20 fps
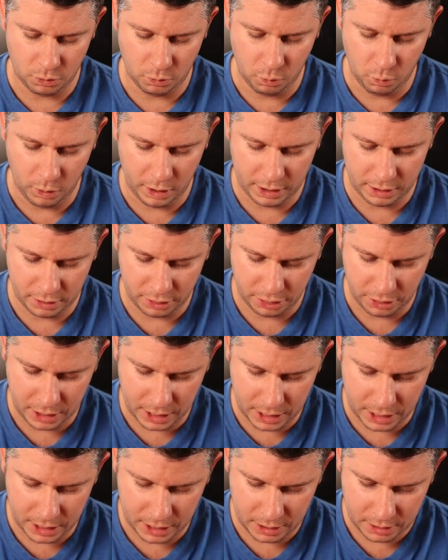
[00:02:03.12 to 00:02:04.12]
what
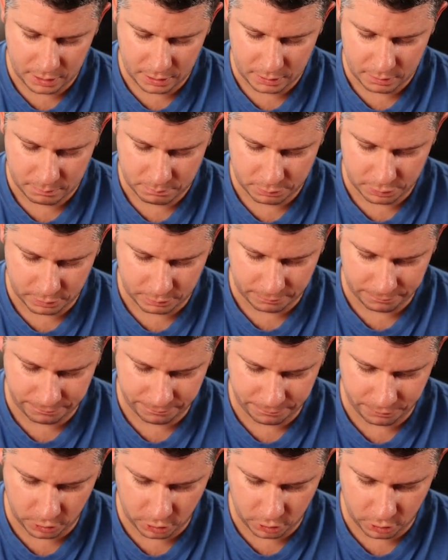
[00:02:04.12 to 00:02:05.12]
they
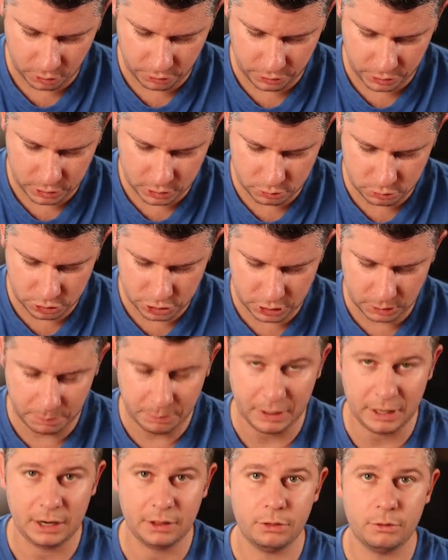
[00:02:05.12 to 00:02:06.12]
prefer that you
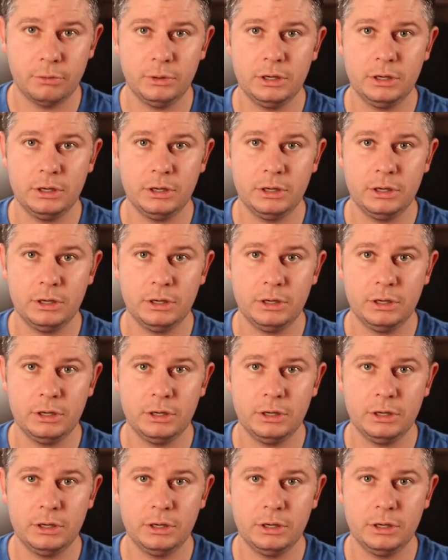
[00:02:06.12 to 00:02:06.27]
ship in, and the